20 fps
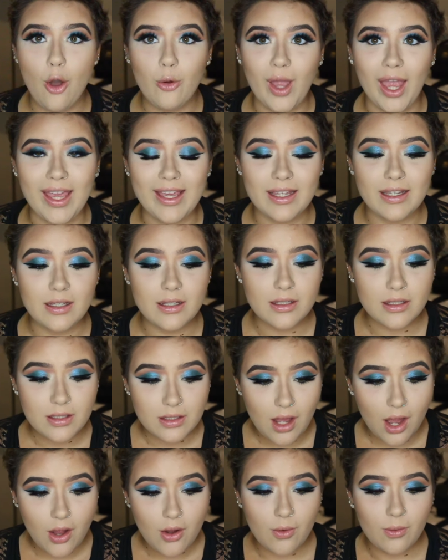Okay,
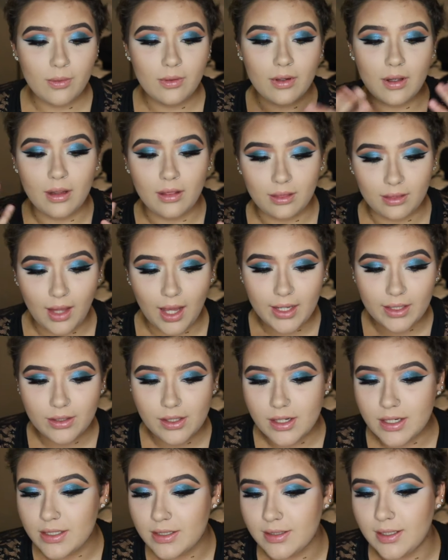so
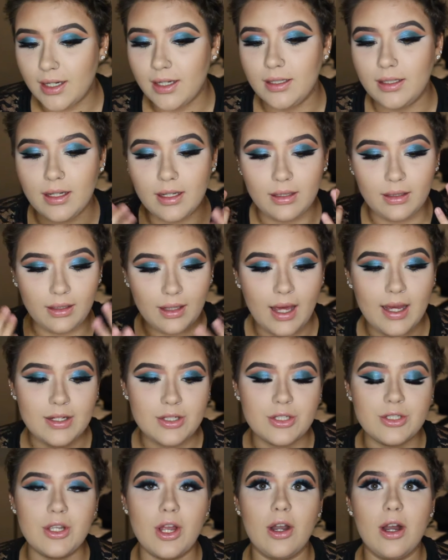liner is done,
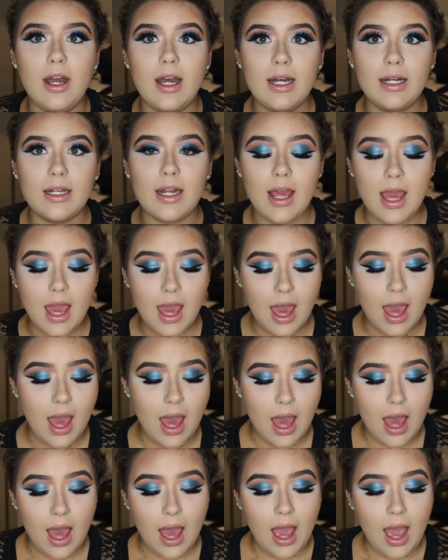lashes are on.
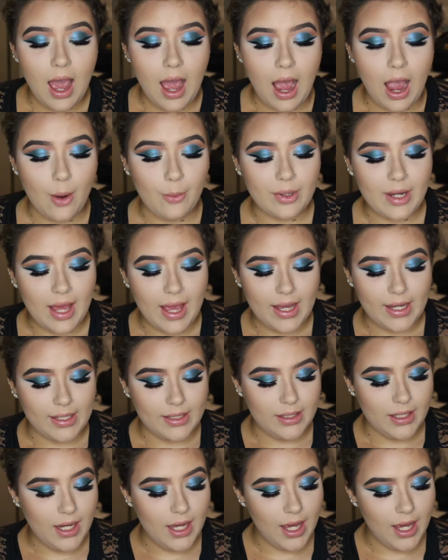I went
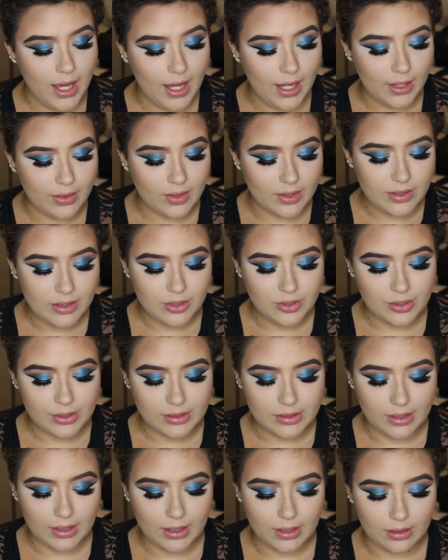ahead, and this is
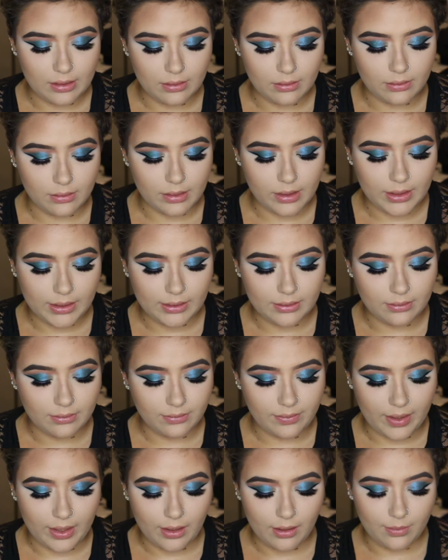just the L'Oreal
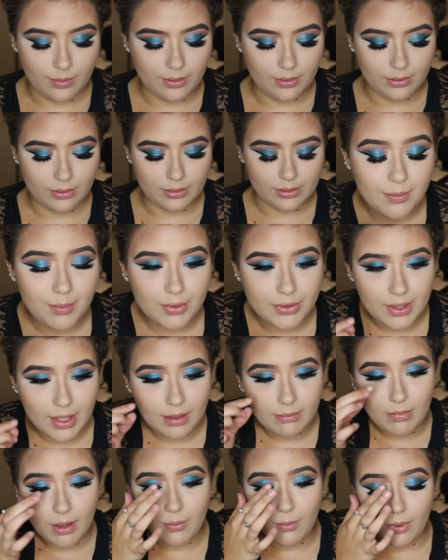Infallible. I put that
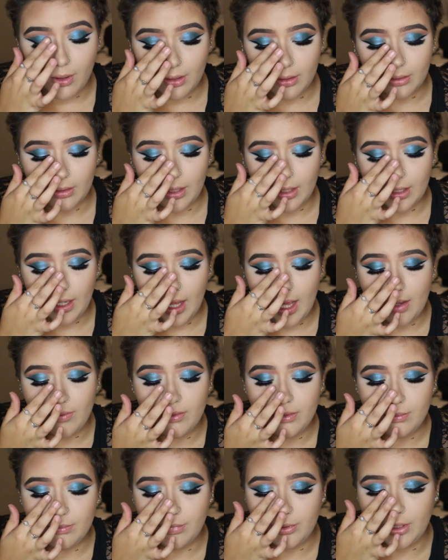in my waterline. I
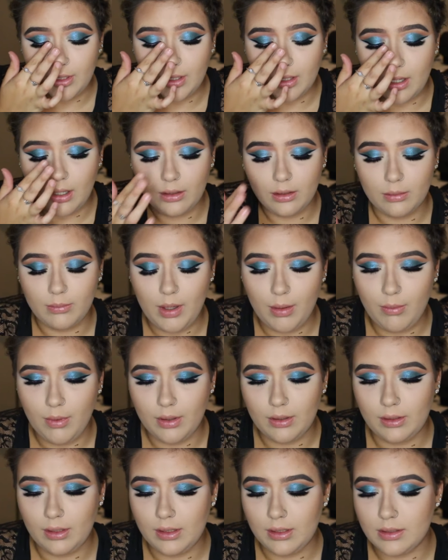haven't put a color in my
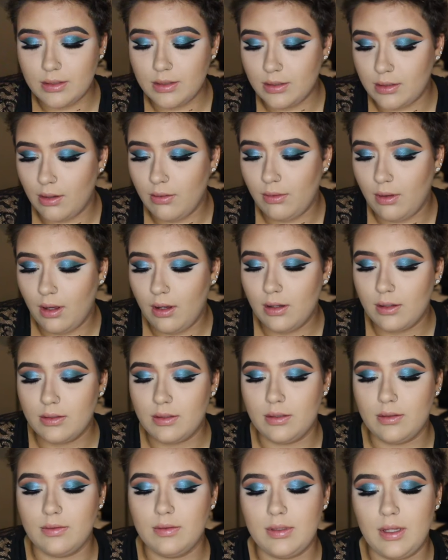waterline in so long, so
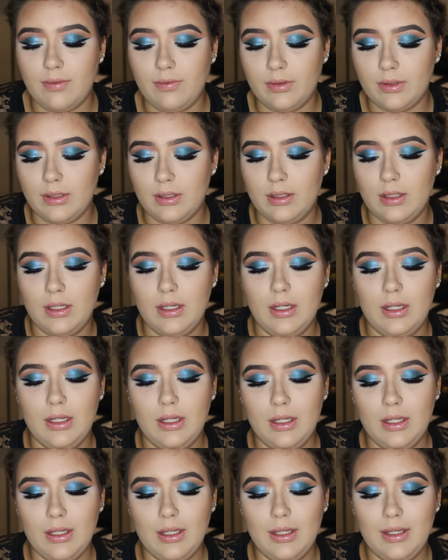this is definitely
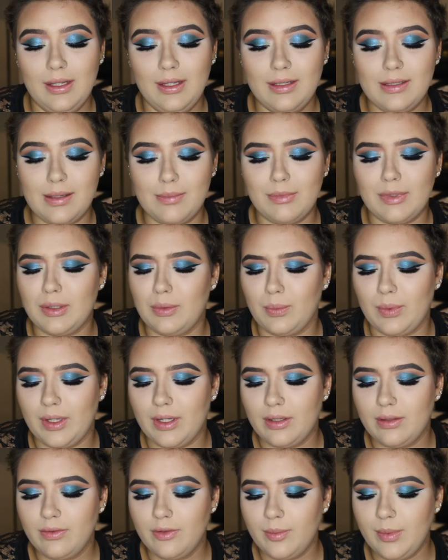something
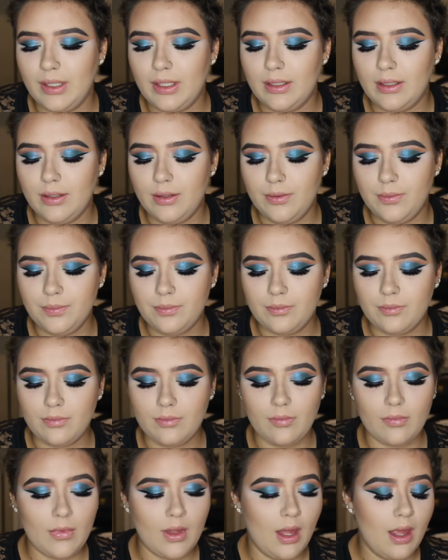weird for me to do. I'm
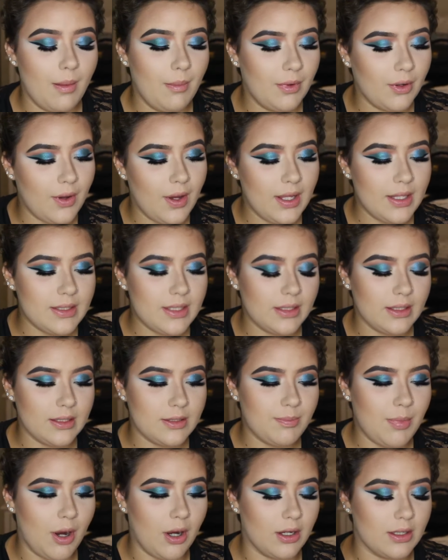gonna go ahead and take
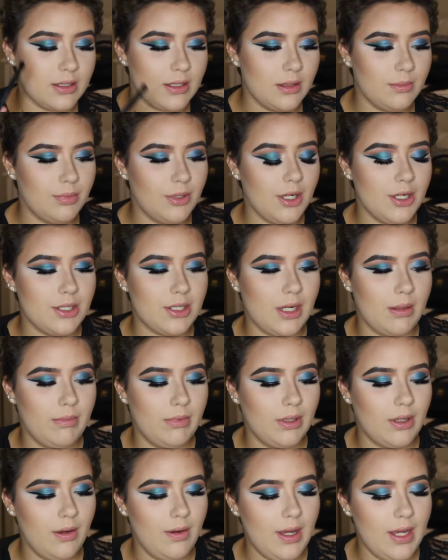this Parsa brush. I'm
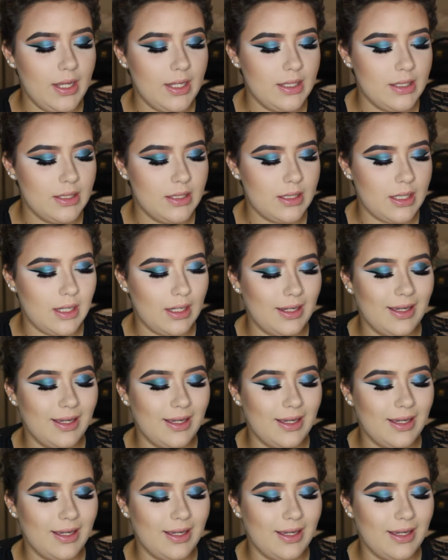gonna go ahead.